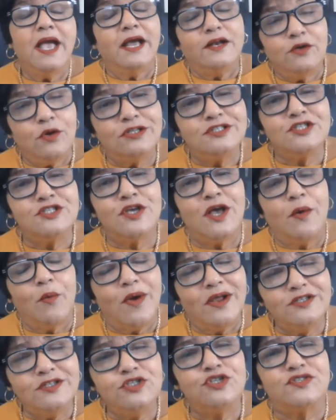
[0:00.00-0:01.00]
And also I
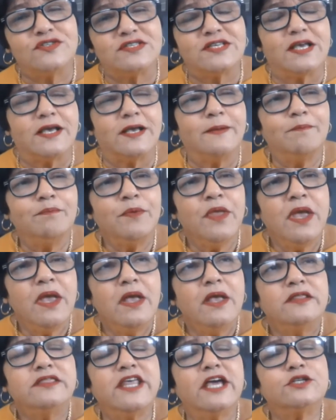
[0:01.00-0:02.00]
want to say
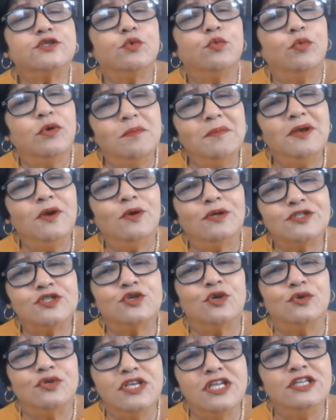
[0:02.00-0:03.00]
that women
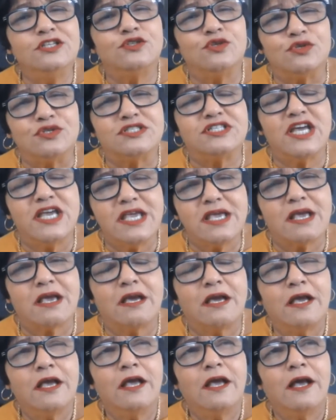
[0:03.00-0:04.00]
also need to
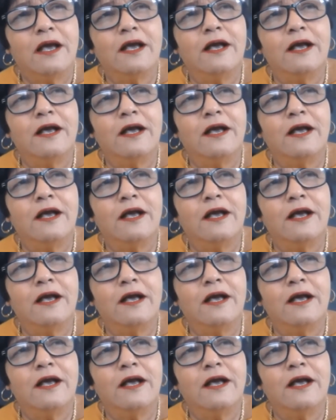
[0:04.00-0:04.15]
take